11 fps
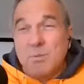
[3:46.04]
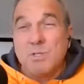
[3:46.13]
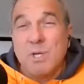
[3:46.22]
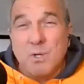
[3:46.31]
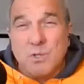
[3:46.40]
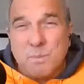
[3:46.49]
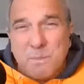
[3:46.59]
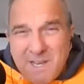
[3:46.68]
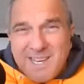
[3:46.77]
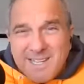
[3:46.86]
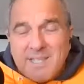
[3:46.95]
was Coach
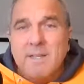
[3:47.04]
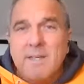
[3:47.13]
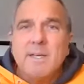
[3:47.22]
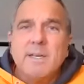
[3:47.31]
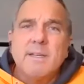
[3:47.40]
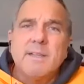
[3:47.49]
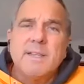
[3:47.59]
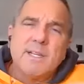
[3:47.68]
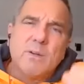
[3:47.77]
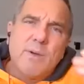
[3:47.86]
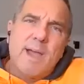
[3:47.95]
Pete
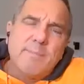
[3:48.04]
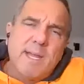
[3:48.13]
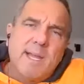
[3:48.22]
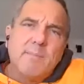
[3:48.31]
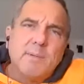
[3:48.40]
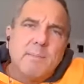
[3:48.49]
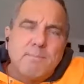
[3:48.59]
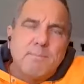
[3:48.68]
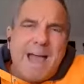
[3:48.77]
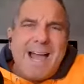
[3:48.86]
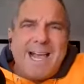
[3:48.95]
that grabbed Hamdan
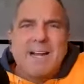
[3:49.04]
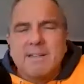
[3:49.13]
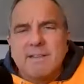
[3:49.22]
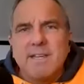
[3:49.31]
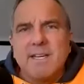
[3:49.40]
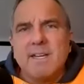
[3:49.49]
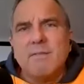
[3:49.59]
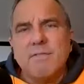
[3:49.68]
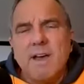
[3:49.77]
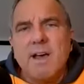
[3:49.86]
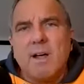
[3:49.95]
back out of the
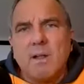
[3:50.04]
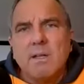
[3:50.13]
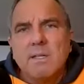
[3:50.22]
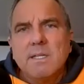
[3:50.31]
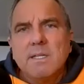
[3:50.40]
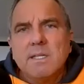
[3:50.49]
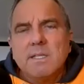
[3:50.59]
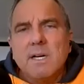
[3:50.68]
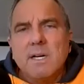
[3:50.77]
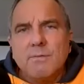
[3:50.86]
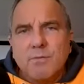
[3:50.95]
NFL
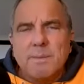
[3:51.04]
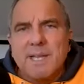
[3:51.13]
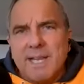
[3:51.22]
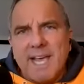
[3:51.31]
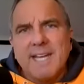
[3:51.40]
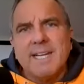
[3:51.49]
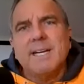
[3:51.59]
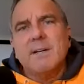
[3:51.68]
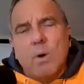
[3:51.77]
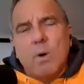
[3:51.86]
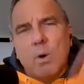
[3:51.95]
from Atlanta
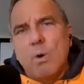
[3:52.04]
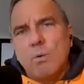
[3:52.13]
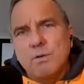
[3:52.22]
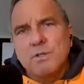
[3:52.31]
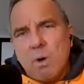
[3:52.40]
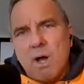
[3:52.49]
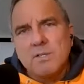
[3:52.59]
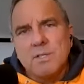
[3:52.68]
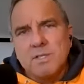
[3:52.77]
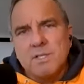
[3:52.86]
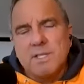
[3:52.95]
over to
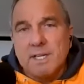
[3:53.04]
Washington.